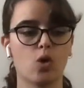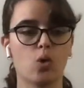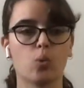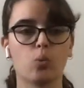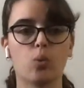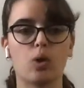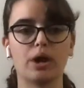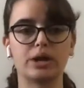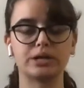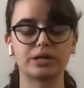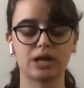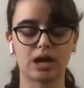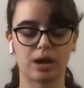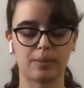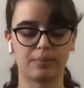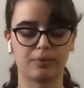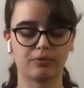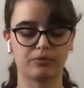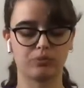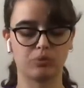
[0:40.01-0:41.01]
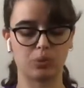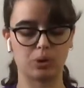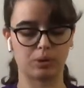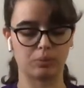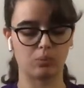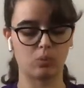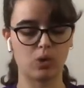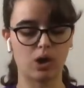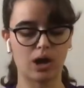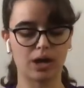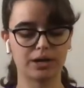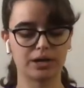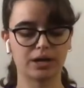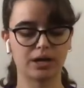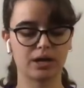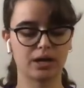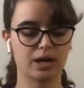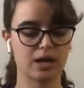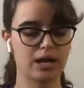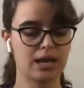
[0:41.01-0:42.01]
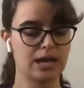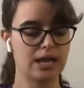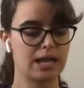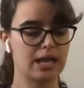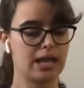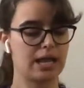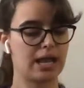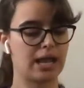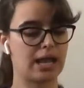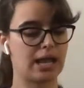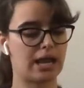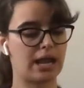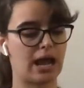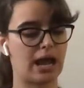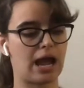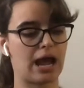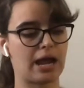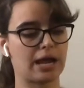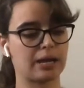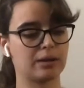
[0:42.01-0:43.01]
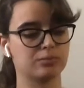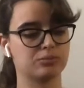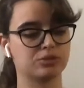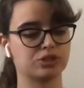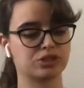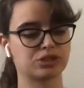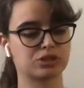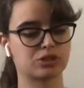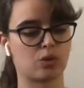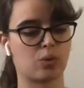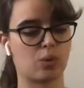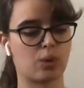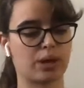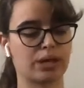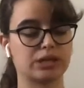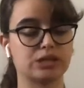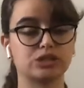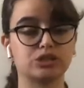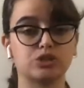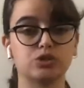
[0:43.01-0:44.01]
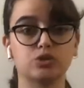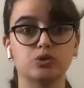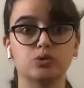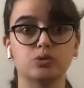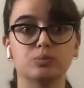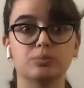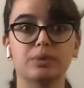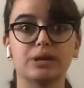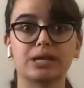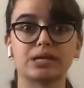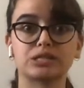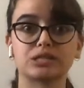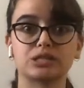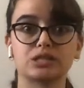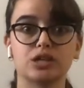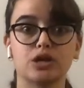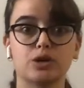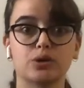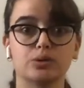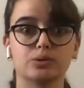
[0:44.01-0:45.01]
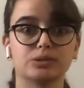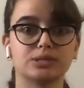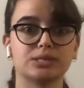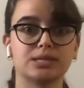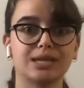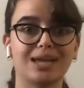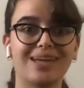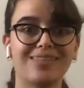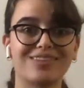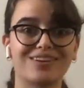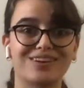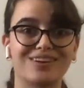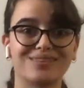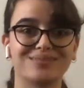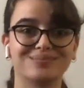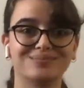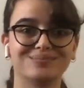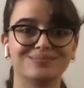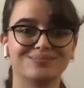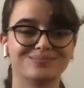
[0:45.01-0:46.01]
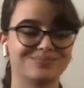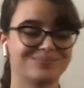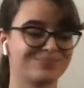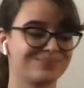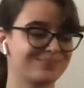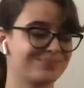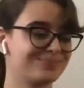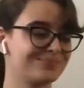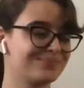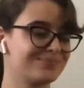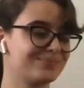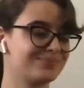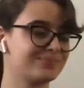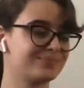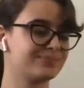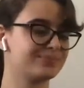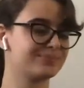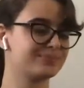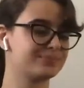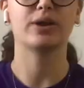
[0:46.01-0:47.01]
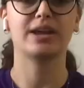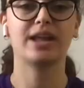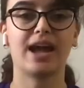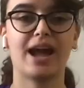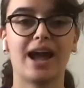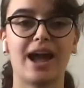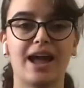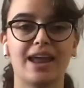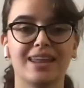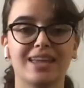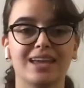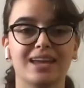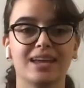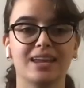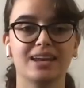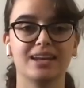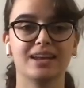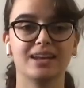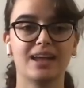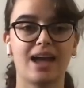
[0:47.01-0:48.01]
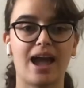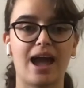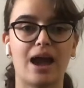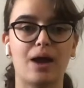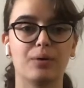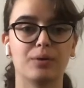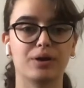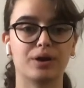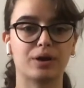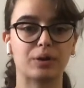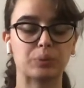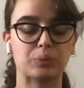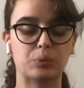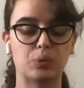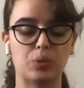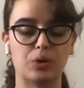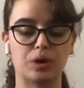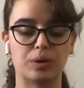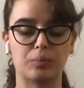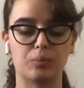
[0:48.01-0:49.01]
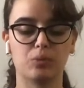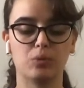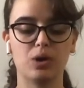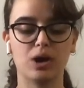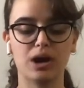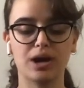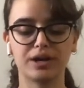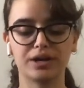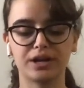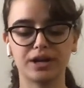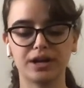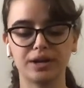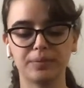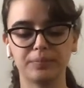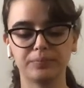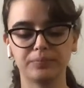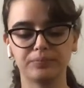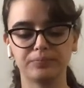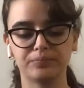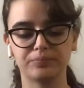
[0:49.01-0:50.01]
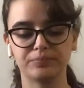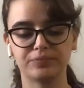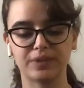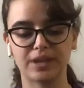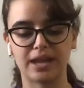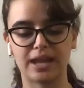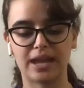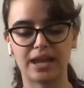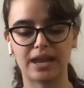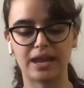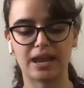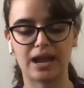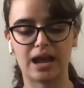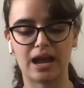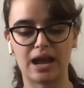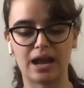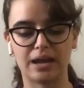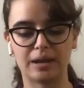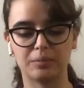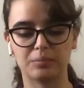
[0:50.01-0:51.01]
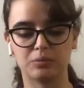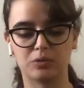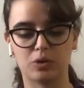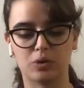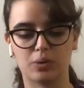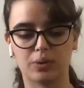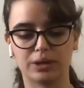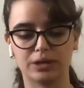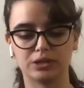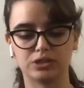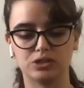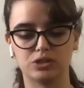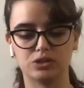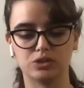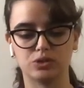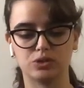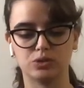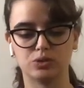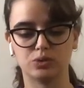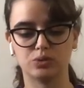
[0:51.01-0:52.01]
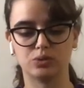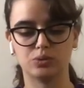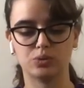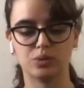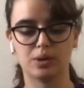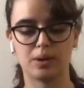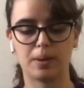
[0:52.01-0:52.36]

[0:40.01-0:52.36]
1 cup of warm water, and I am just going to mix those together. I'm going to add in our warm water, and I am going to